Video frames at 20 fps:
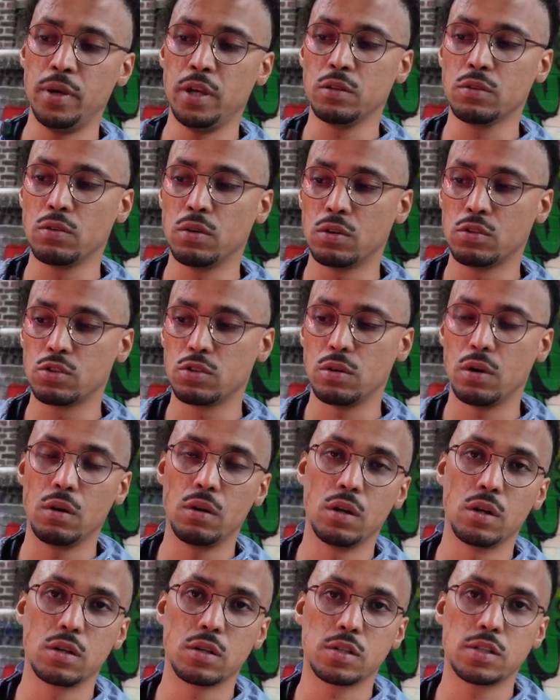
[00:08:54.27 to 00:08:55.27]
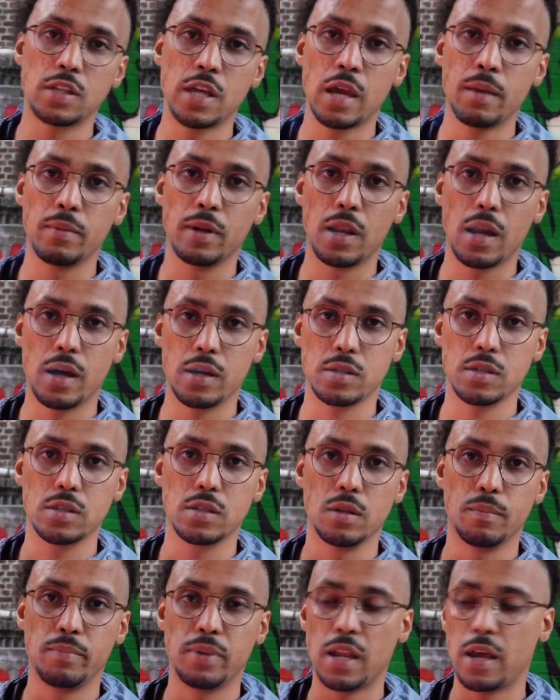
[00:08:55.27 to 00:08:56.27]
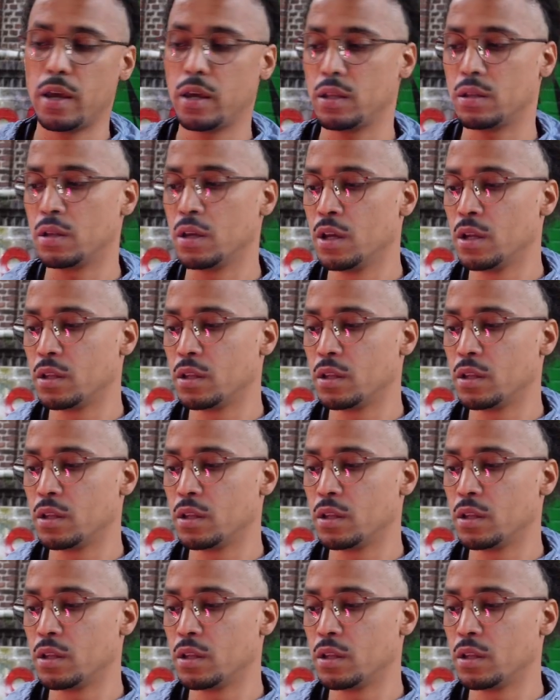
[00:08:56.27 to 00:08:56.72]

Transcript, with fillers: PID controller stabilizes the plane.